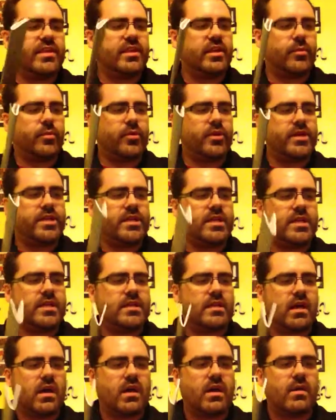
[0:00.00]
think are pretty
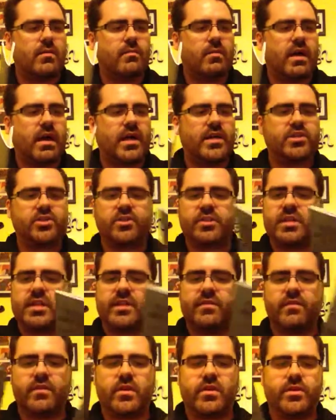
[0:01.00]
neat. Actually,
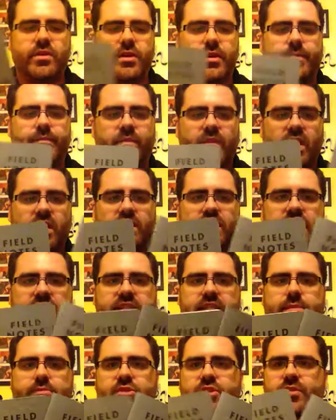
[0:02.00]
even though they
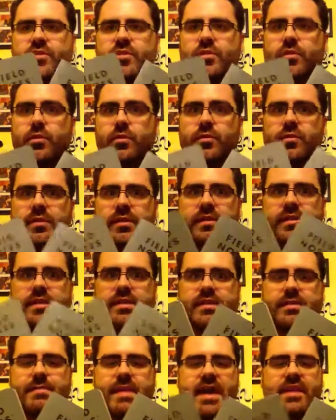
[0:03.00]
seem just as useless
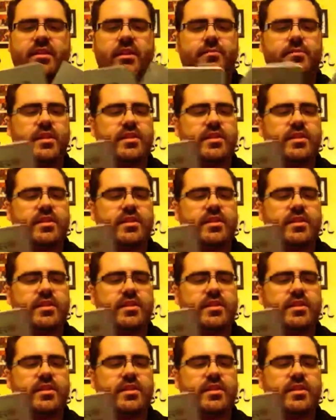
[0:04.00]
as the Mad Libs,